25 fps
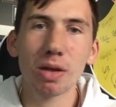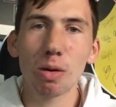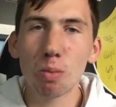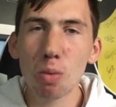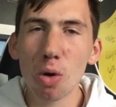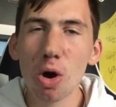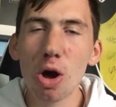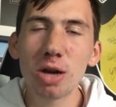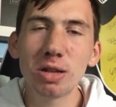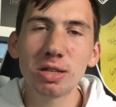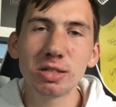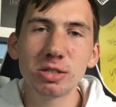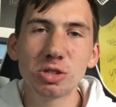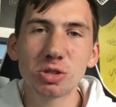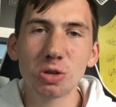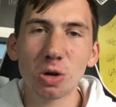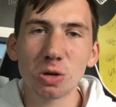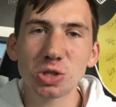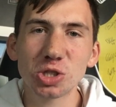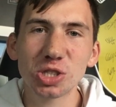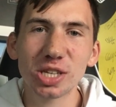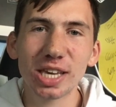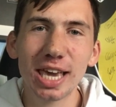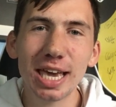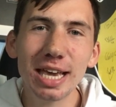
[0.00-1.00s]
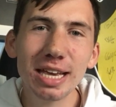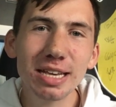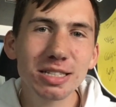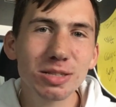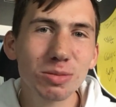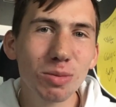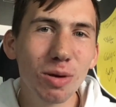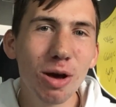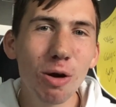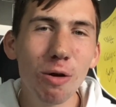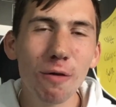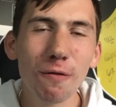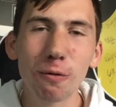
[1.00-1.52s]
Word on Josh King as
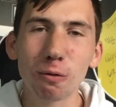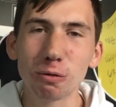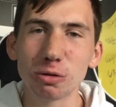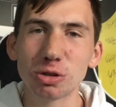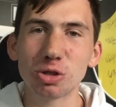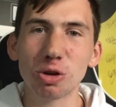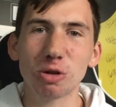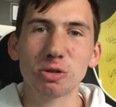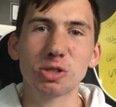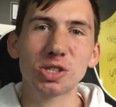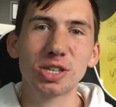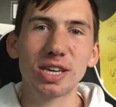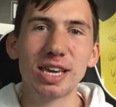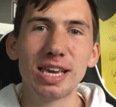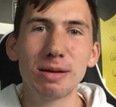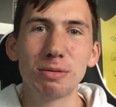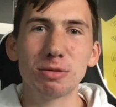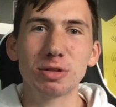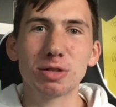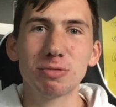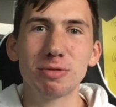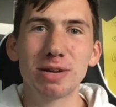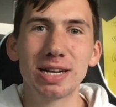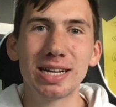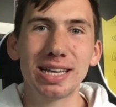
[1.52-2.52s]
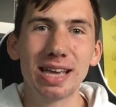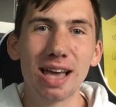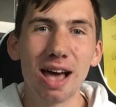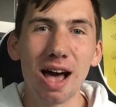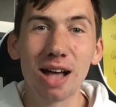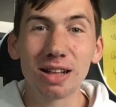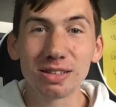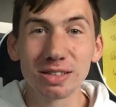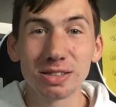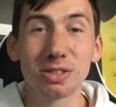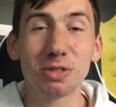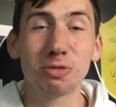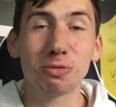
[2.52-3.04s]
well. I thought Josh King was really
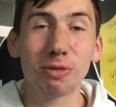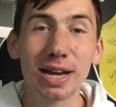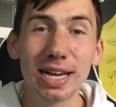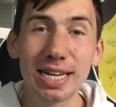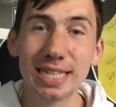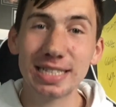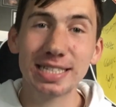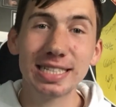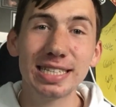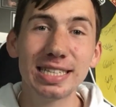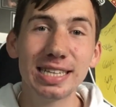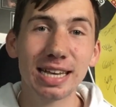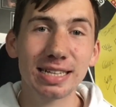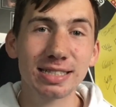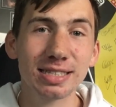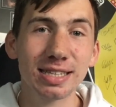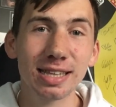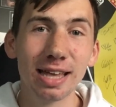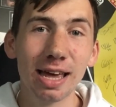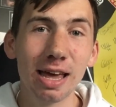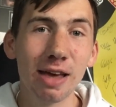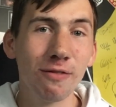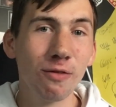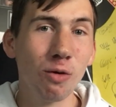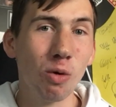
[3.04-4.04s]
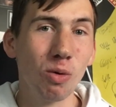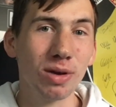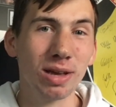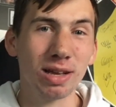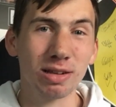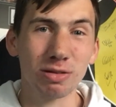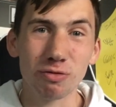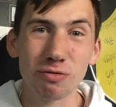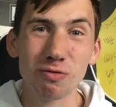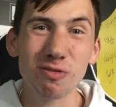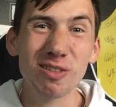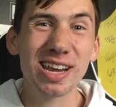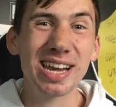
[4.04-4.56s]
underrated yesterday. I thought he
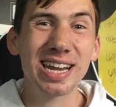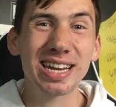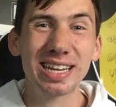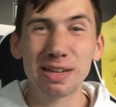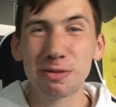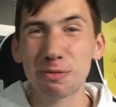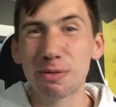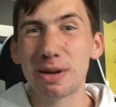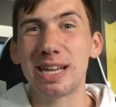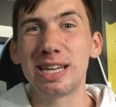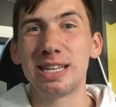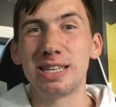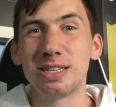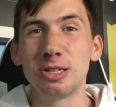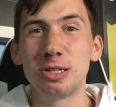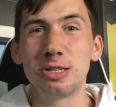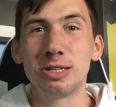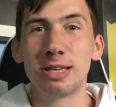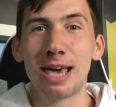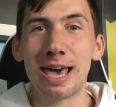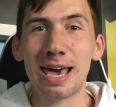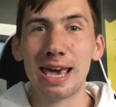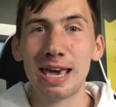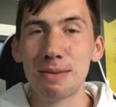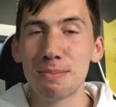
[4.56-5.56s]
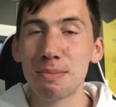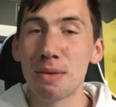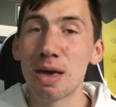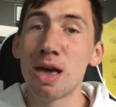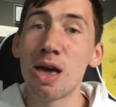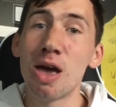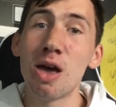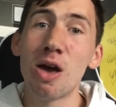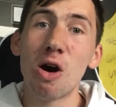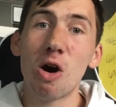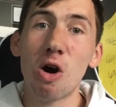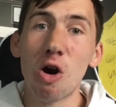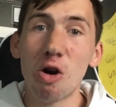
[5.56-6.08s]
had a really, really good game.
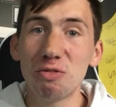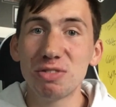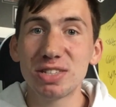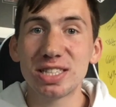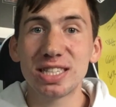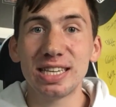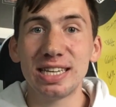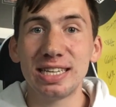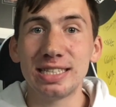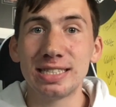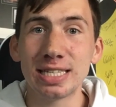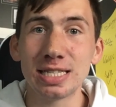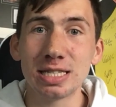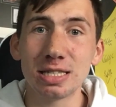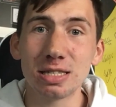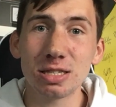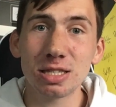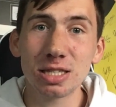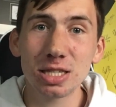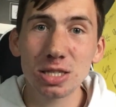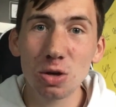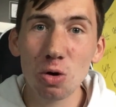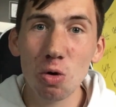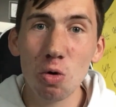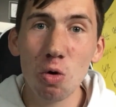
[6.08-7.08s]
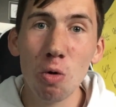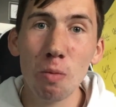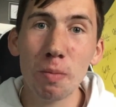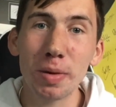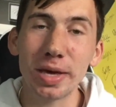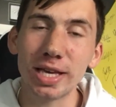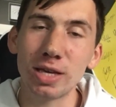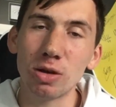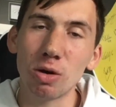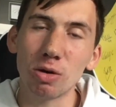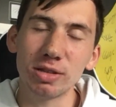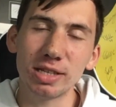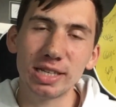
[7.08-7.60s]
Obviously, he didn't score, but
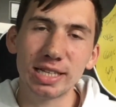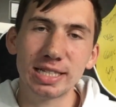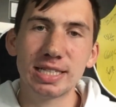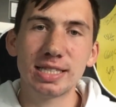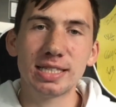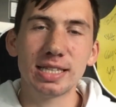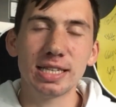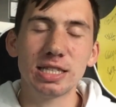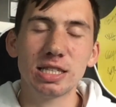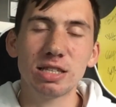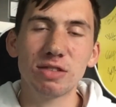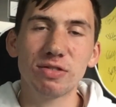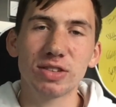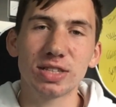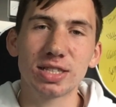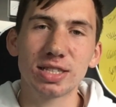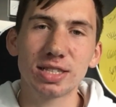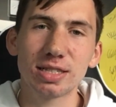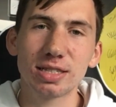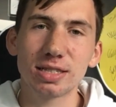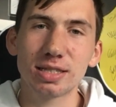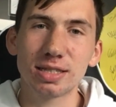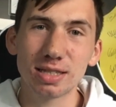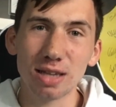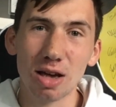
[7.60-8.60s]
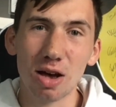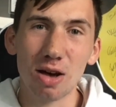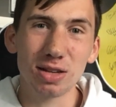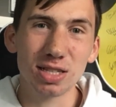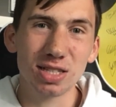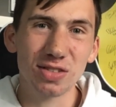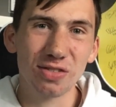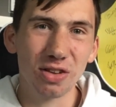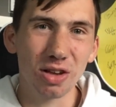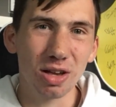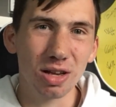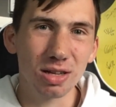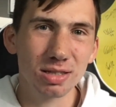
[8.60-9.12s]
he got the assist for
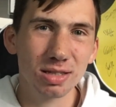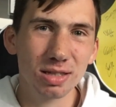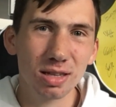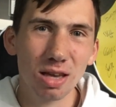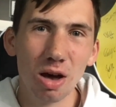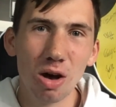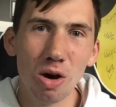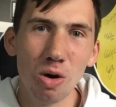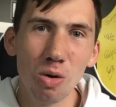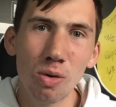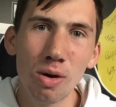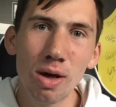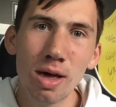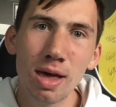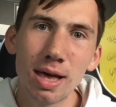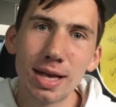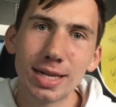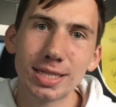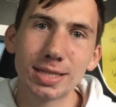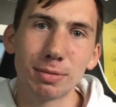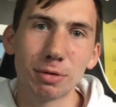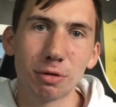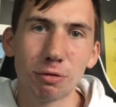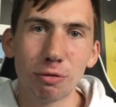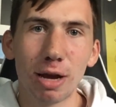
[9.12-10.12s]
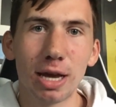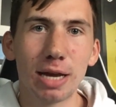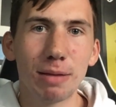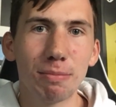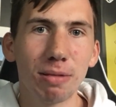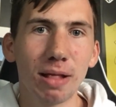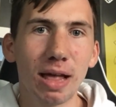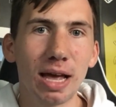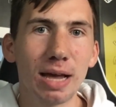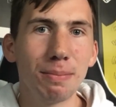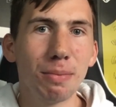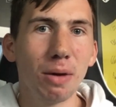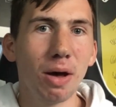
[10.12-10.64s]
Sarr's first goal. Some great
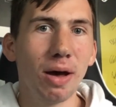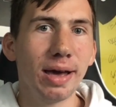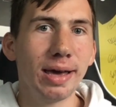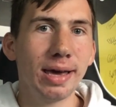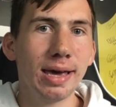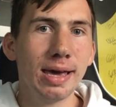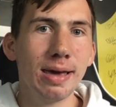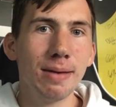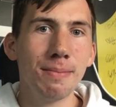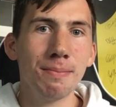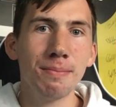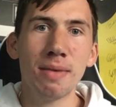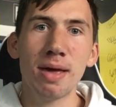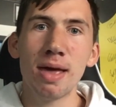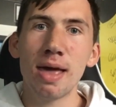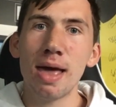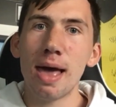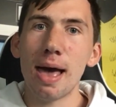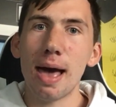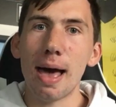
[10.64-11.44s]
play by him.